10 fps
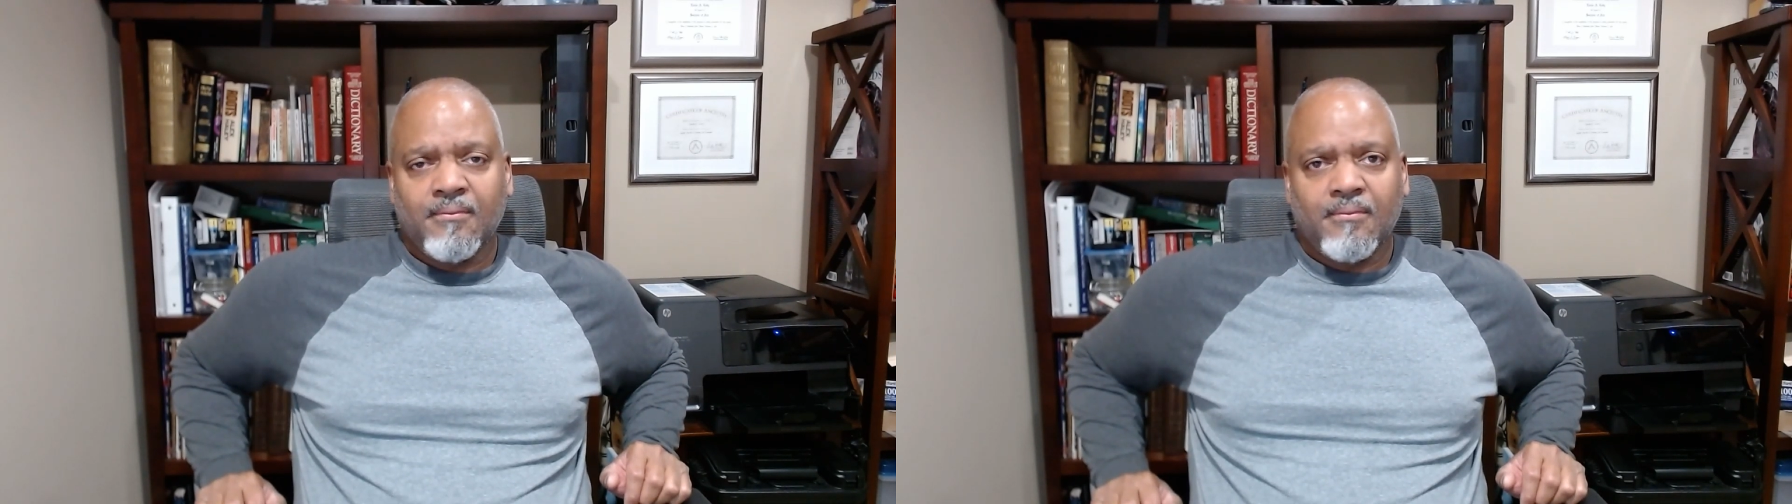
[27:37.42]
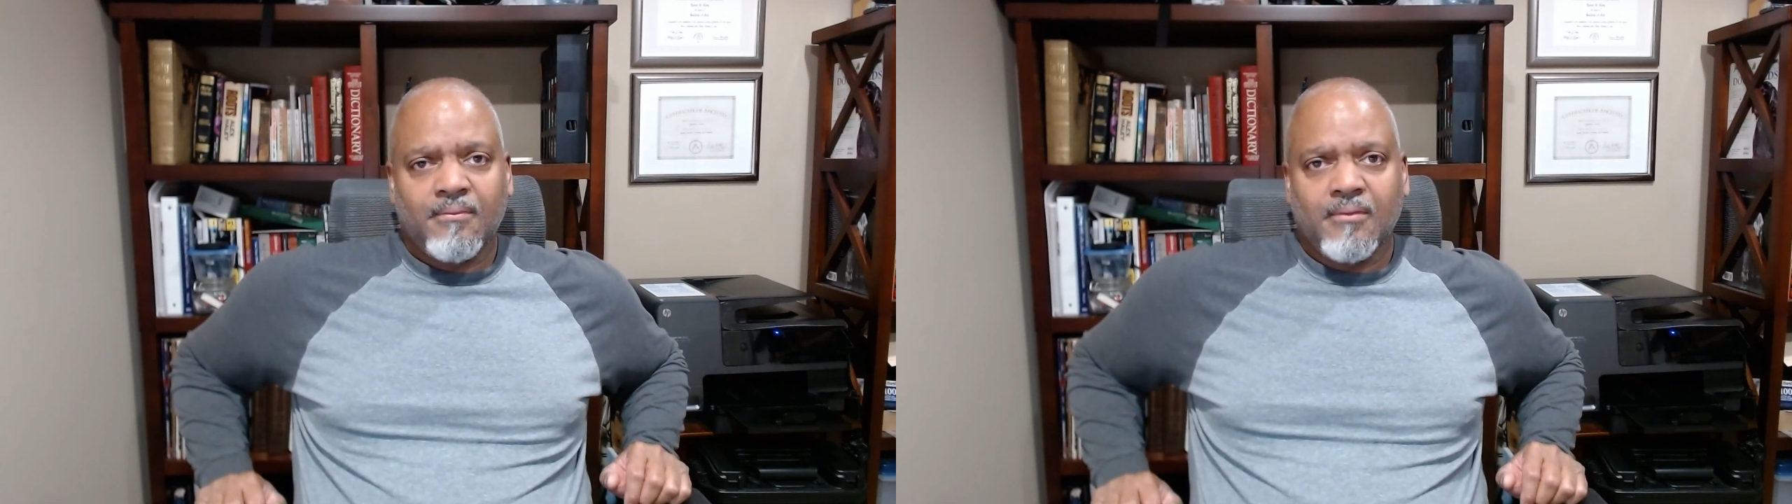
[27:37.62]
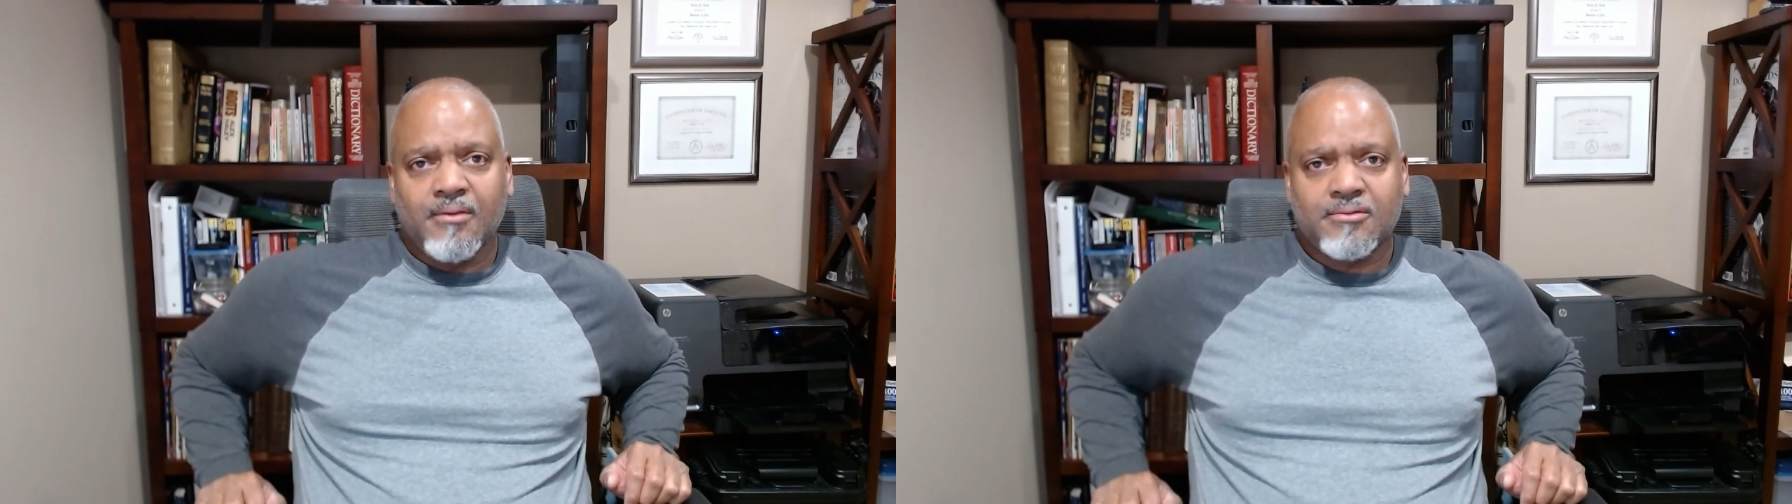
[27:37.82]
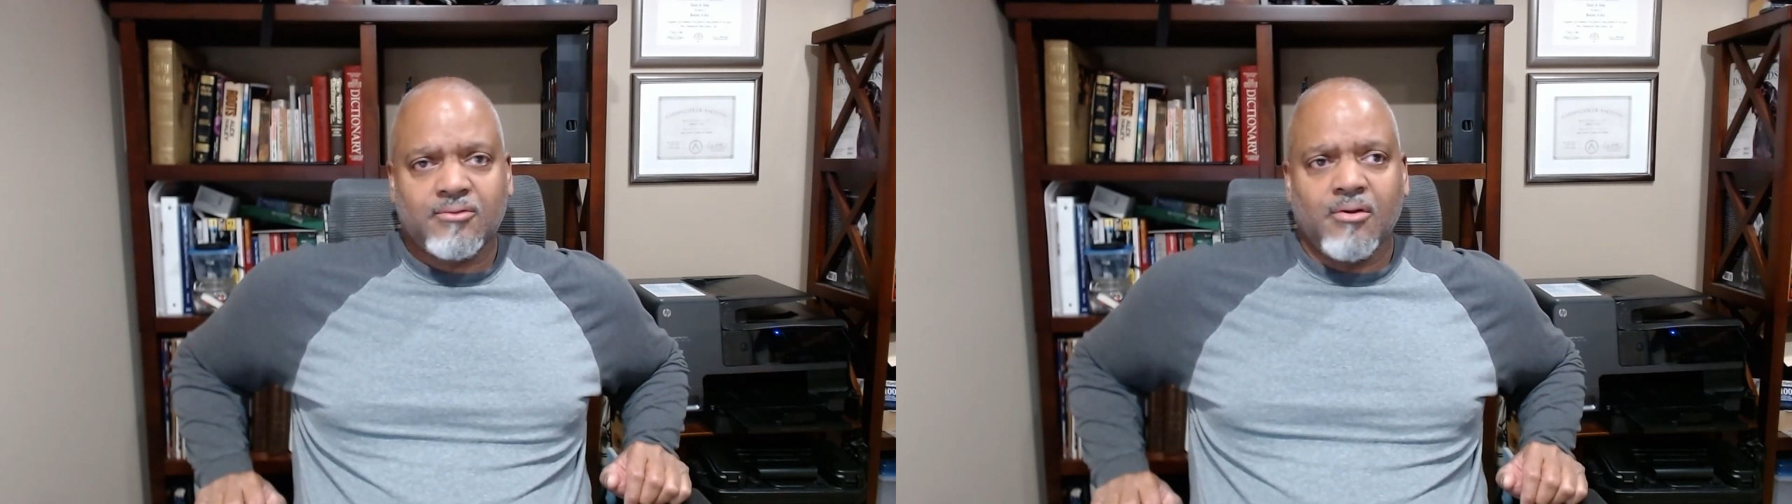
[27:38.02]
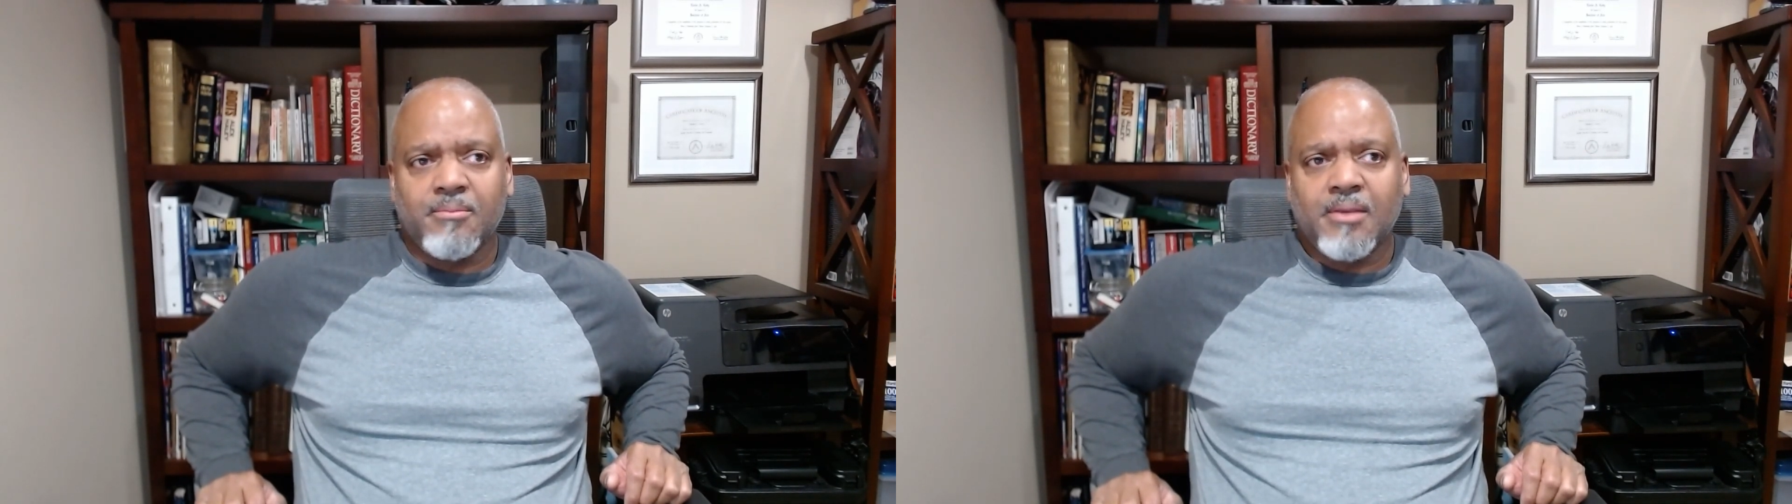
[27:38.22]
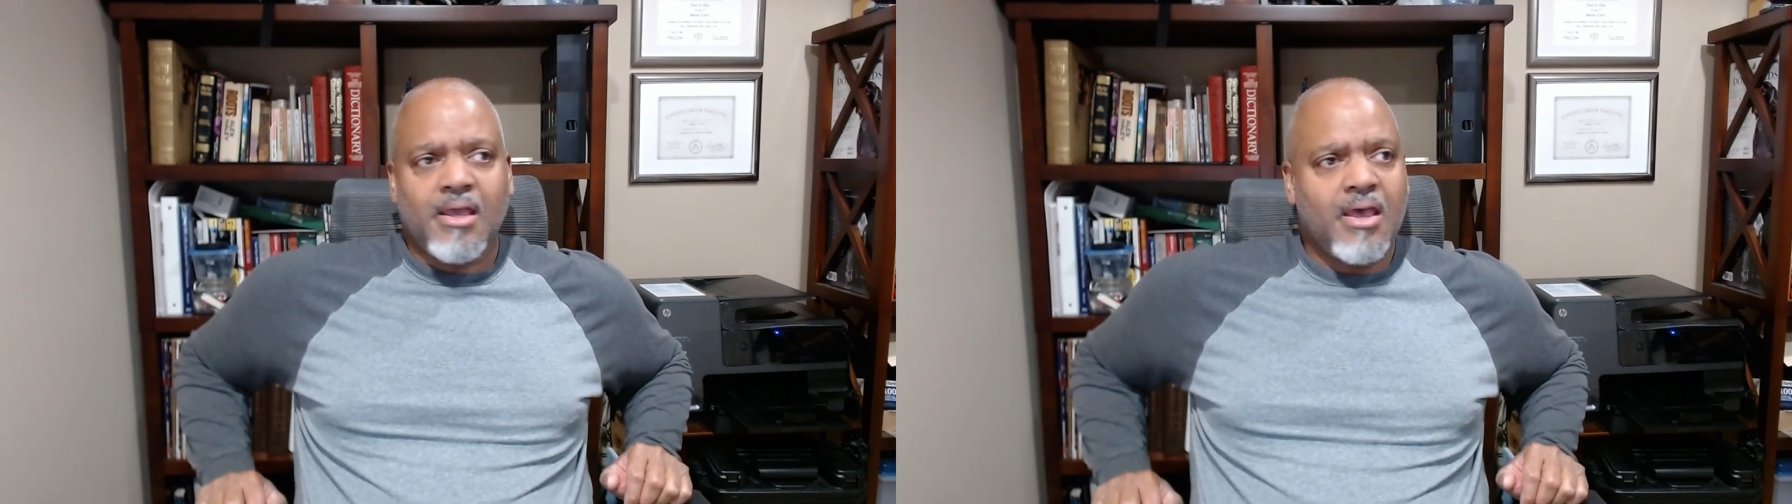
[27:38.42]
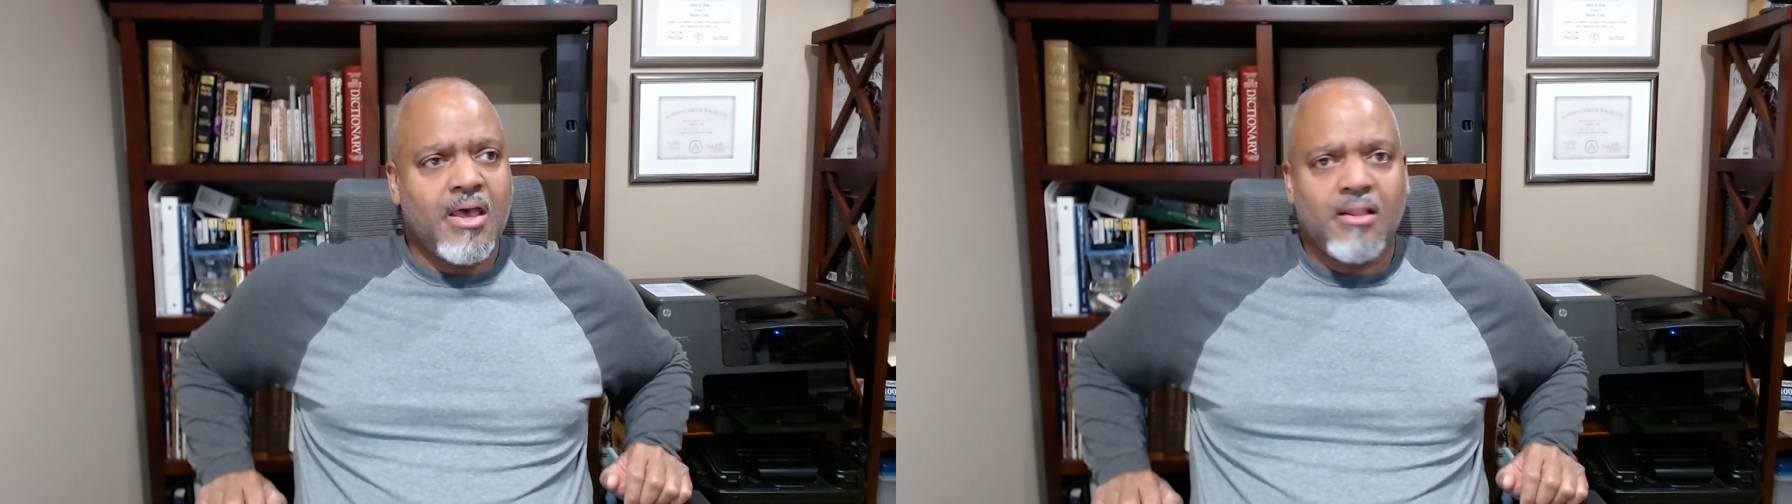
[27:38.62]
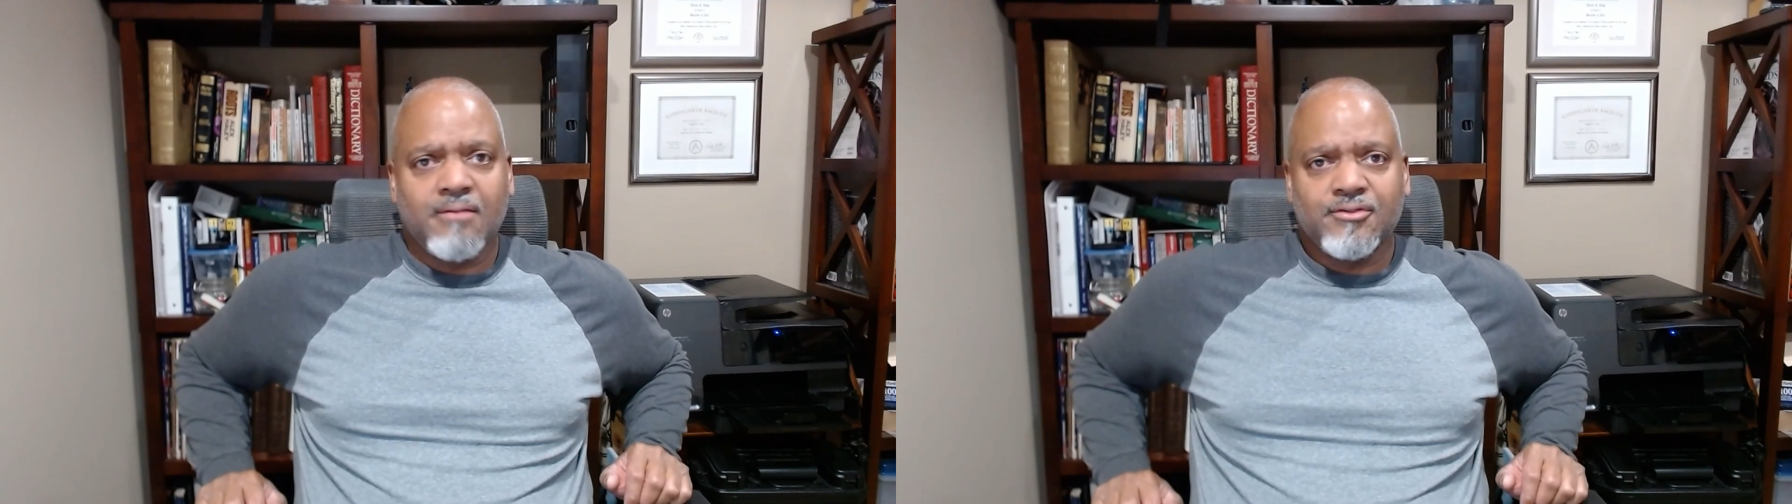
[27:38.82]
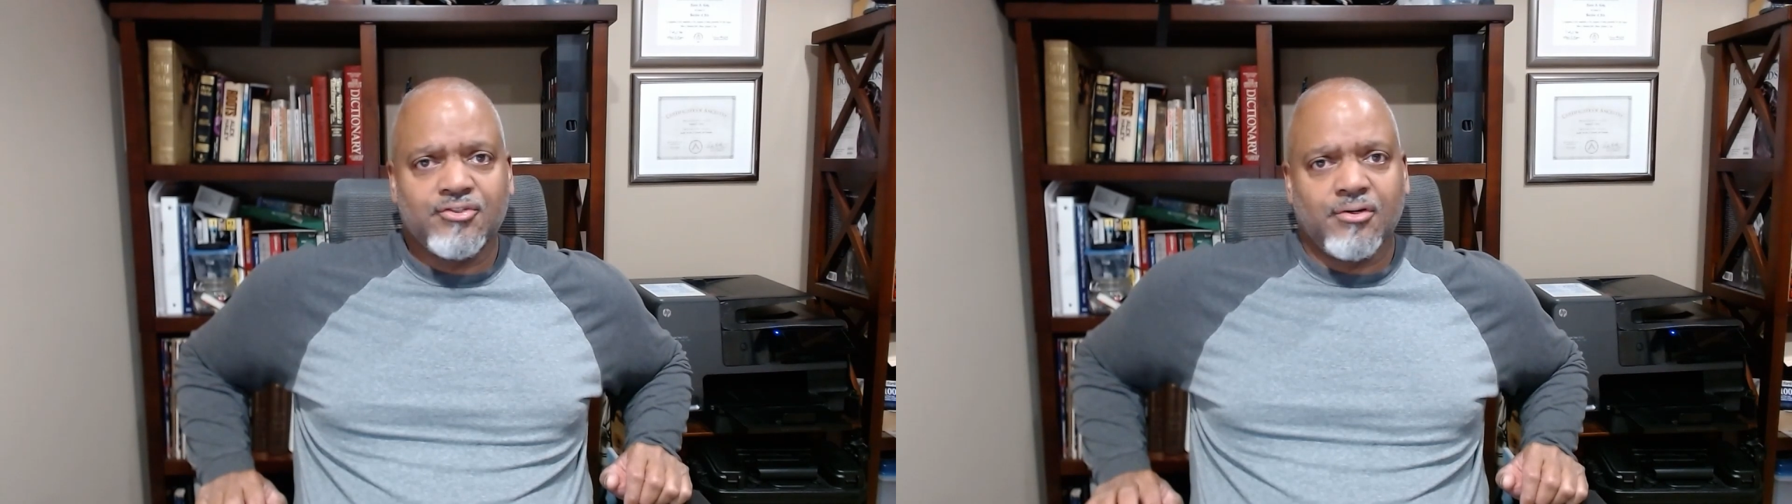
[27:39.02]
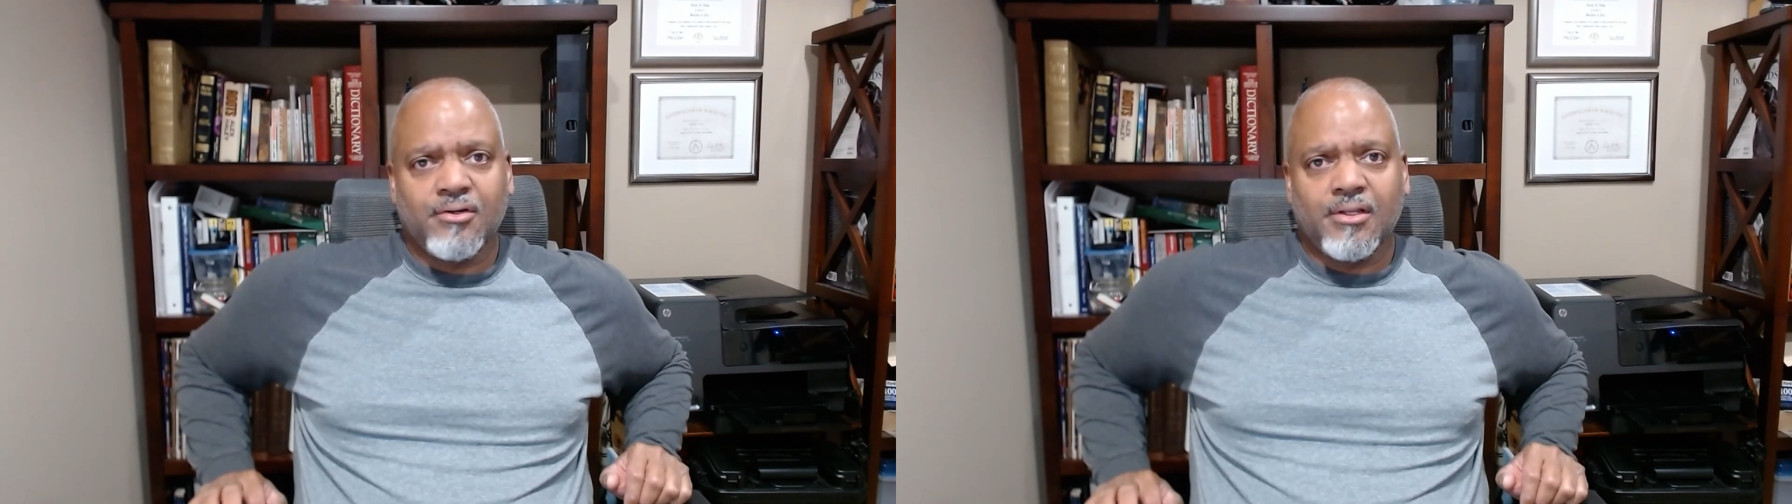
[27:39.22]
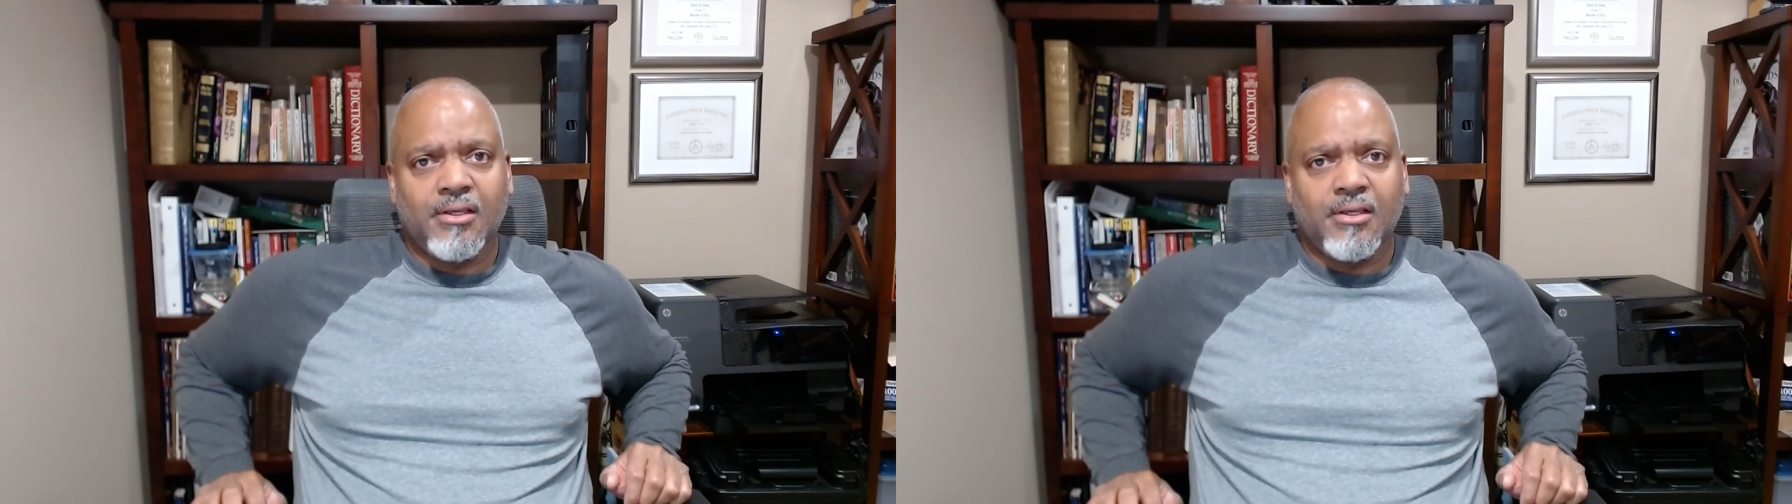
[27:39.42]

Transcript: this is going to be a hell of a journey,